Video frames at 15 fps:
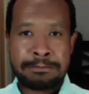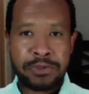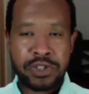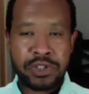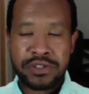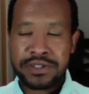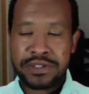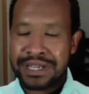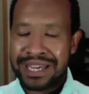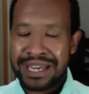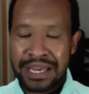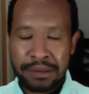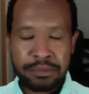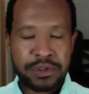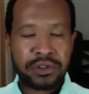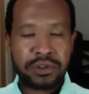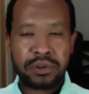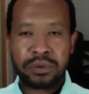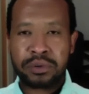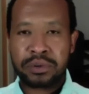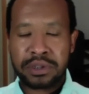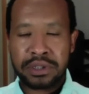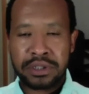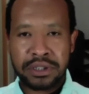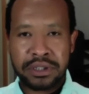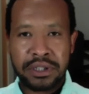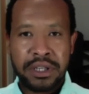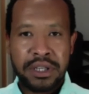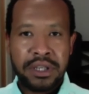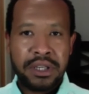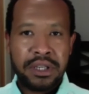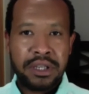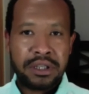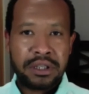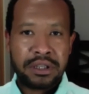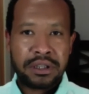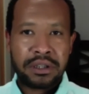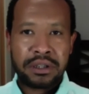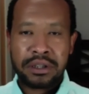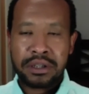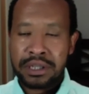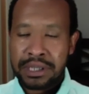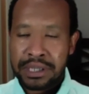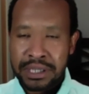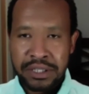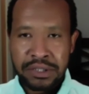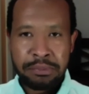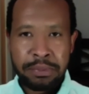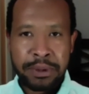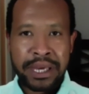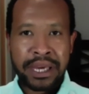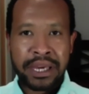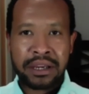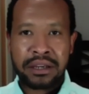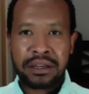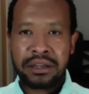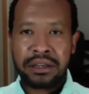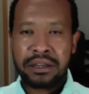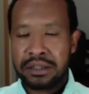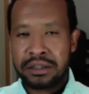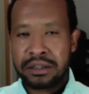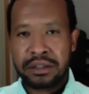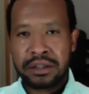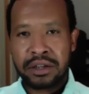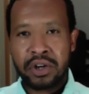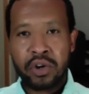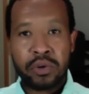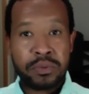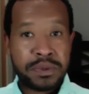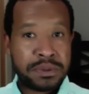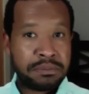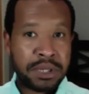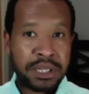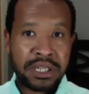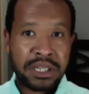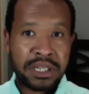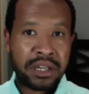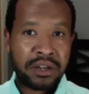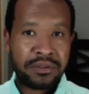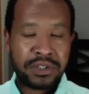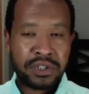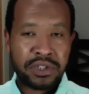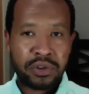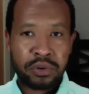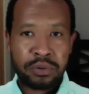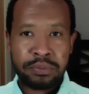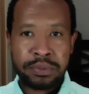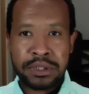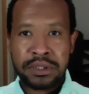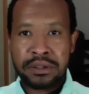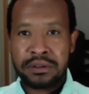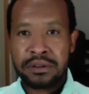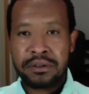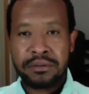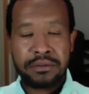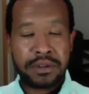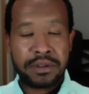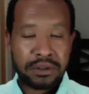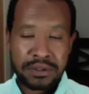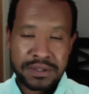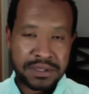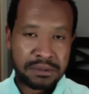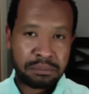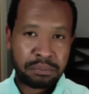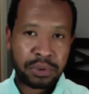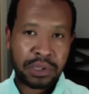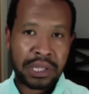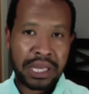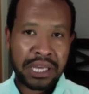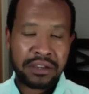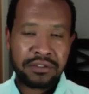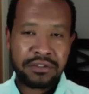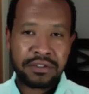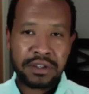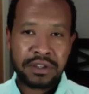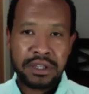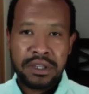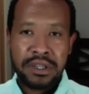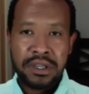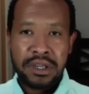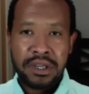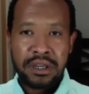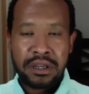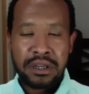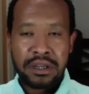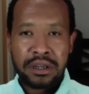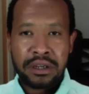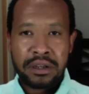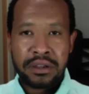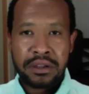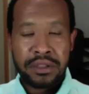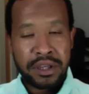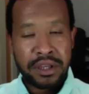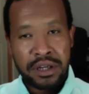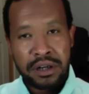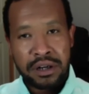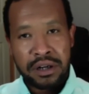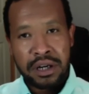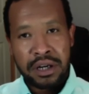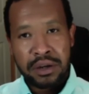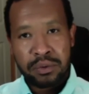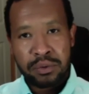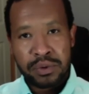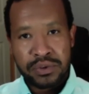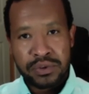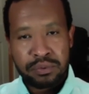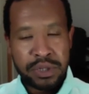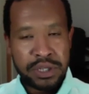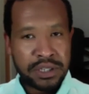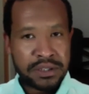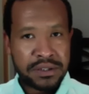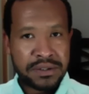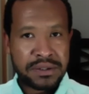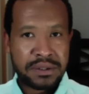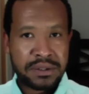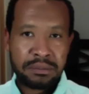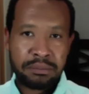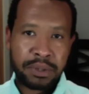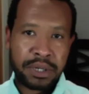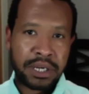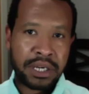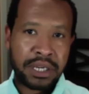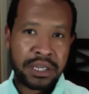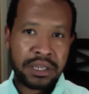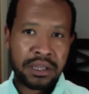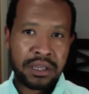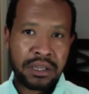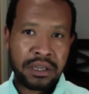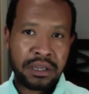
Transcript: just absolutely laid back, homes made out of adobe, very simple life. There I was raised by